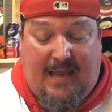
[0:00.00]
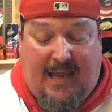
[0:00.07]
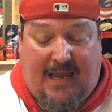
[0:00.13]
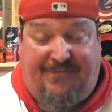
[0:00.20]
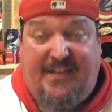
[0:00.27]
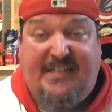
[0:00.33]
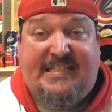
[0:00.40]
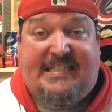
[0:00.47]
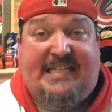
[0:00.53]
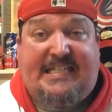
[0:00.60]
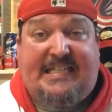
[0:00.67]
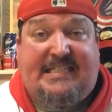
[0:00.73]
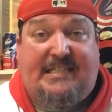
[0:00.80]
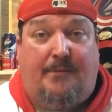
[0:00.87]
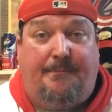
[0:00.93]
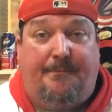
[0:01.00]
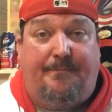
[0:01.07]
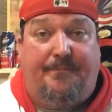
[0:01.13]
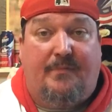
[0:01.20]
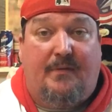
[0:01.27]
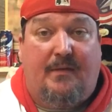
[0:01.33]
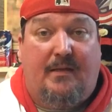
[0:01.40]
If this system
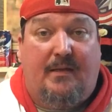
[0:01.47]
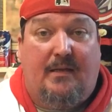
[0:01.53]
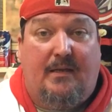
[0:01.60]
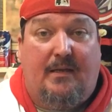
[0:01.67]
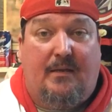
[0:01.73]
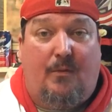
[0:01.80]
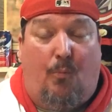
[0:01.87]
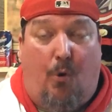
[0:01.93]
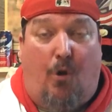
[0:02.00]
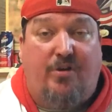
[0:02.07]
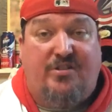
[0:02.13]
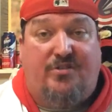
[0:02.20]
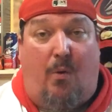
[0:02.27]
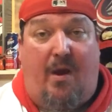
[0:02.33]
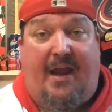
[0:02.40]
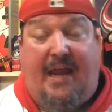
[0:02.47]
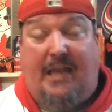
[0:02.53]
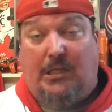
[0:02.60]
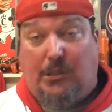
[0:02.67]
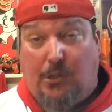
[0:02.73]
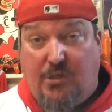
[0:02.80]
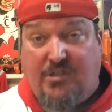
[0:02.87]
works the way
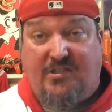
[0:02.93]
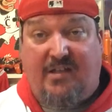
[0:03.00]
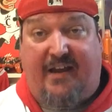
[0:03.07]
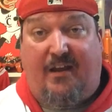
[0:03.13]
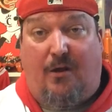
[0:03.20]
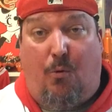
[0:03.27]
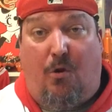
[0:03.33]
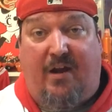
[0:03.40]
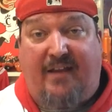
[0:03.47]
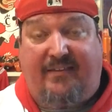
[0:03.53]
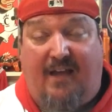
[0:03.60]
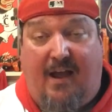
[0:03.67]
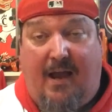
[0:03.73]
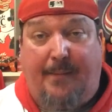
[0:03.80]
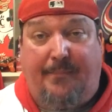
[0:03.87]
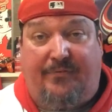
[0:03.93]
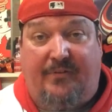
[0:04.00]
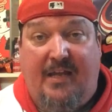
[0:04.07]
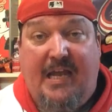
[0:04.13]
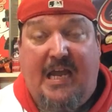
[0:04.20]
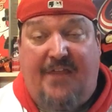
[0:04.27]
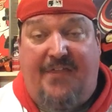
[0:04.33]
it looks like it'll work at times,
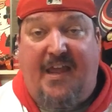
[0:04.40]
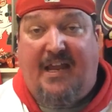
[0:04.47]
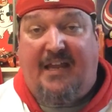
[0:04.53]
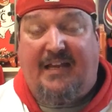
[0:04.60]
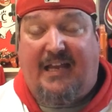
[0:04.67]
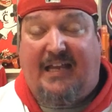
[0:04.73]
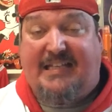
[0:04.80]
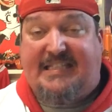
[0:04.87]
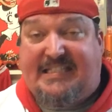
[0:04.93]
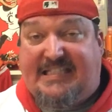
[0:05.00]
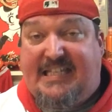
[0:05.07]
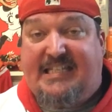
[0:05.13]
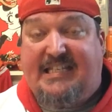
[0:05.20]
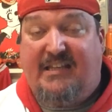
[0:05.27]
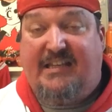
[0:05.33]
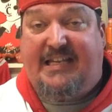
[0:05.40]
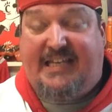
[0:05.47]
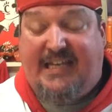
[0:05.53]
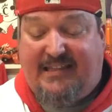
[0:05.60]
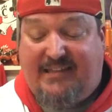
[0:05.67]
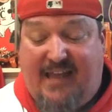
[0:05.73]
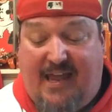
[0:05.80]
if they can consistently
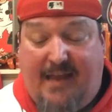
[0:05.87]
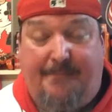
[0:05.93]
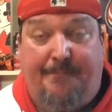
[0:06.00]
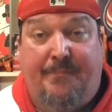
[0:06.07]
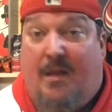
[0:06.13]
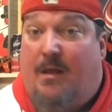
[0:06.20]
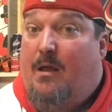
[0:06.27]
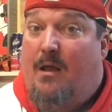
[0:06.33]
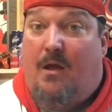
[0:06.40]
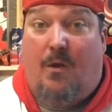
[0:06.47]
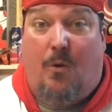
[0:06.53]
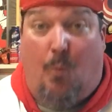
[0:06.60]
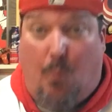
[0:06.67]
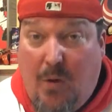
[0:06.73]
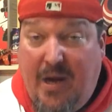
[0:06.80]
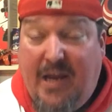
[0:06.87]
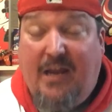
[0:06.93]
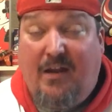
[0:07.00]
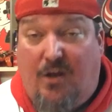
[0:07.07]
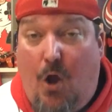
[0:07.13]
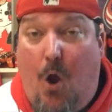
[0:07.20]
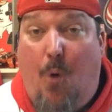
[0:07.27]
get that, we
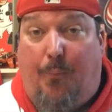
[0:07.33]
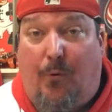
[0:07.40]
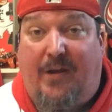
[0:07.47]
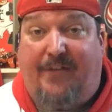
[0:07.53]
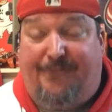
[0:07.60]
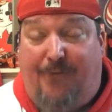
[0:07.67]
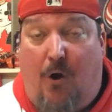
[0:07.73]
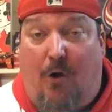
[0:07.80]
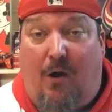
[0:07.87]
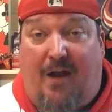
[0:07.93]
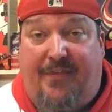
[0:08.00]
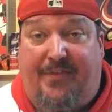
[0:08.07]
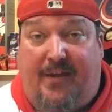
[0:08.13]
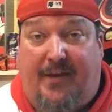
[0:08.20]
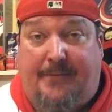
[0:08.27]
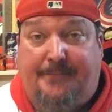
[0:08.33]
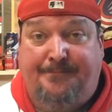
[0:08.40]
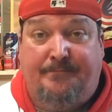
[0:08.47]
can go pretty far, I think.